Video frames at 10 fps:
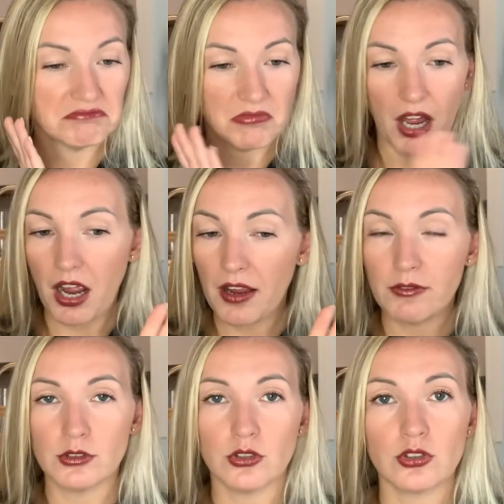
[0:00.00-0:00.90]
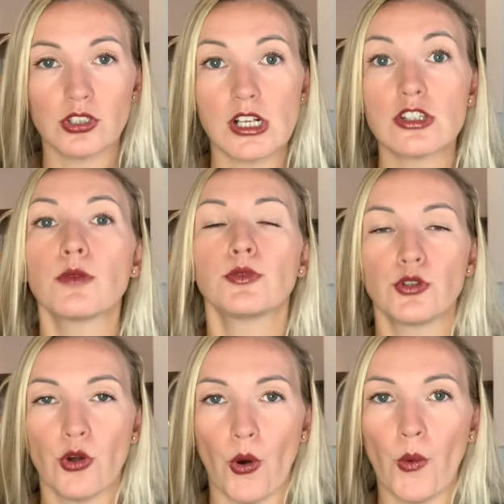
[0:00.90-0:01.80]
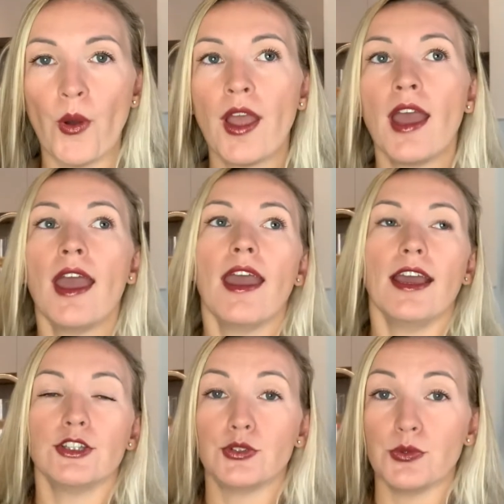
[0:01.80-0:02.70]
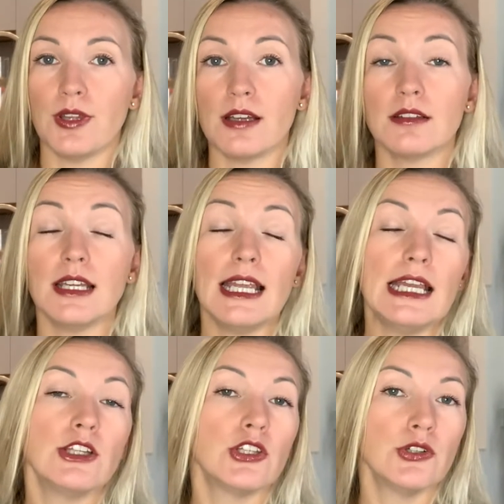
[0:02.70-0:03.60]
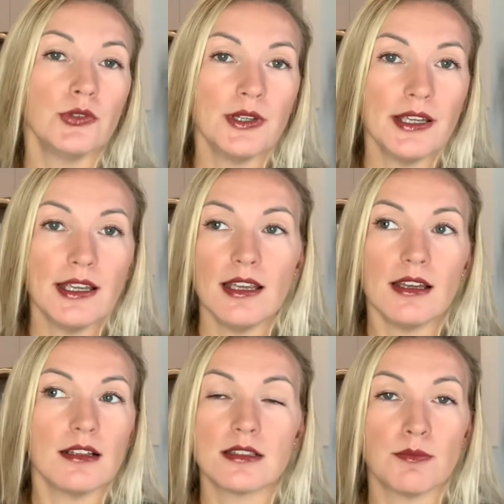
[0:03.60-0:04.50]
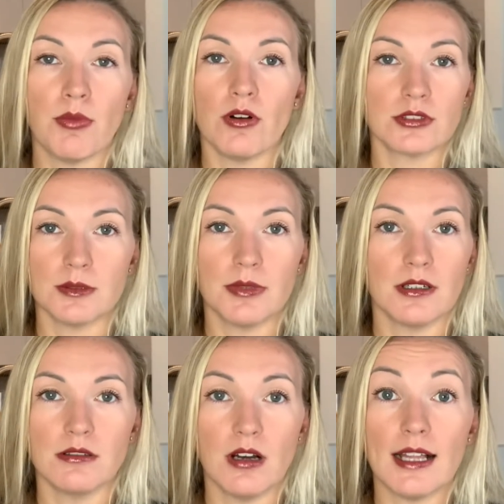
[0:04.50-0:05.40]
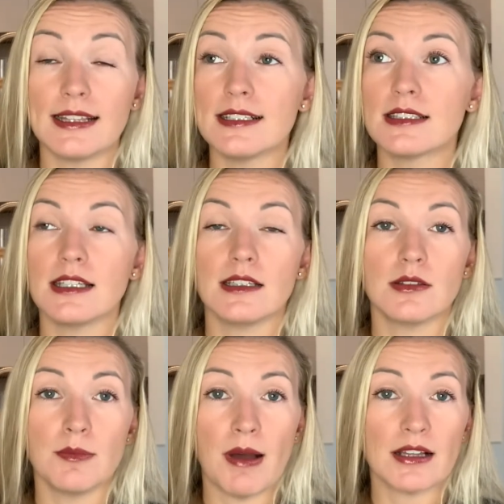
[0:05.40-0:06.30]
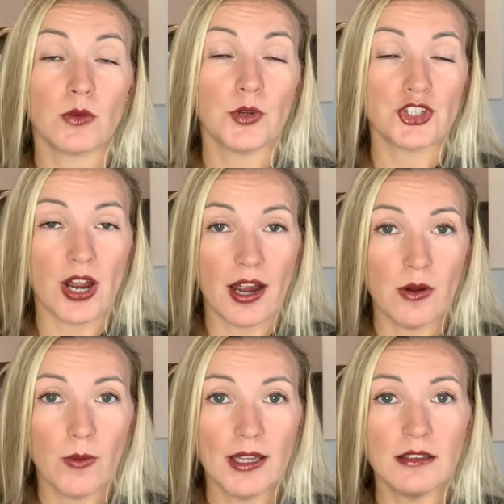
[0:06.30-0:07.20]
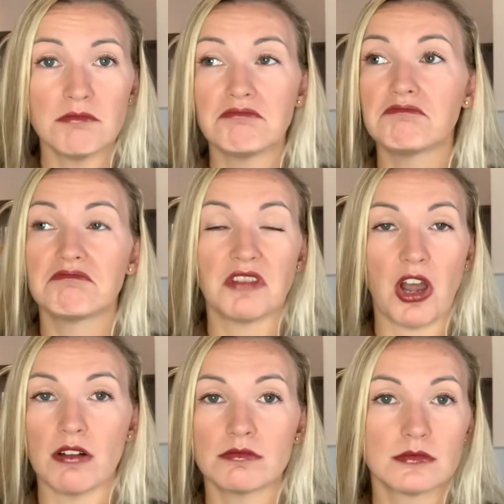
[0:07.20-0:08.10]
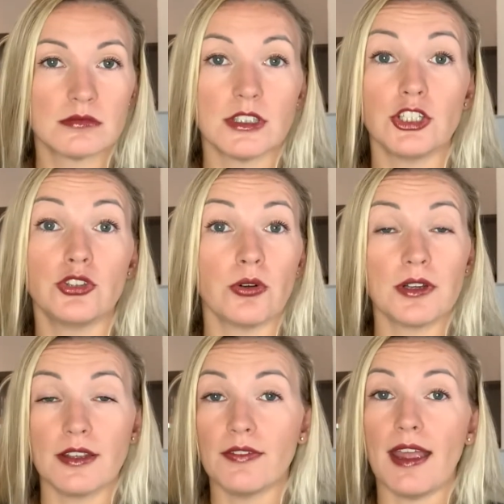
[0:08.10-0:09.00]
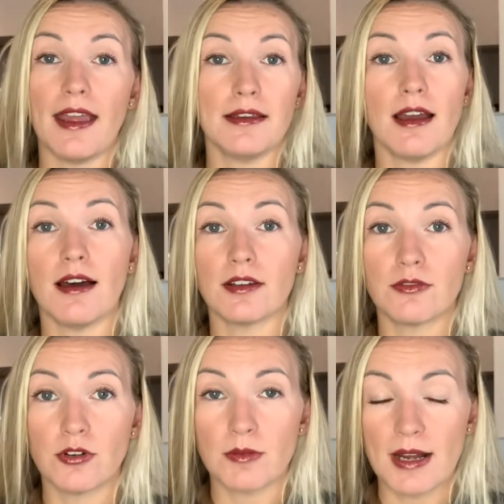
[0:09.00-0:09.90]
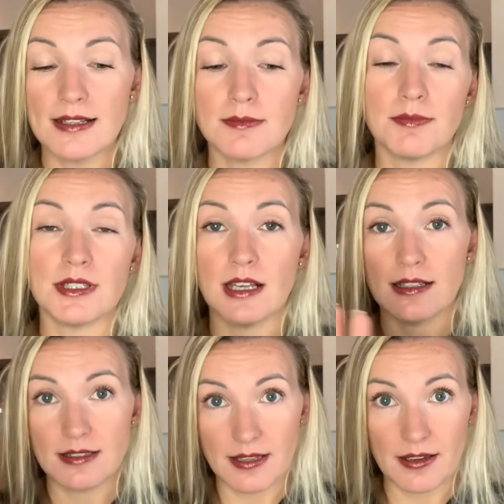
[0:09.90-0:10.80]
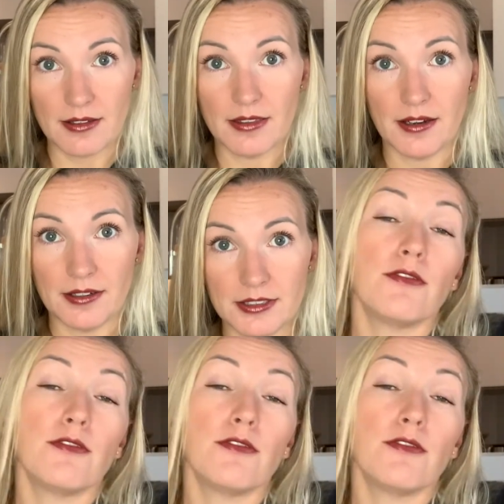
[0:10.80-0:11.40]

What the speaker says: I will not gonna stop you. Go and do that. In UAE, it's impossible. At least in the bank which I went, no. They don't give any other formats besides theirs.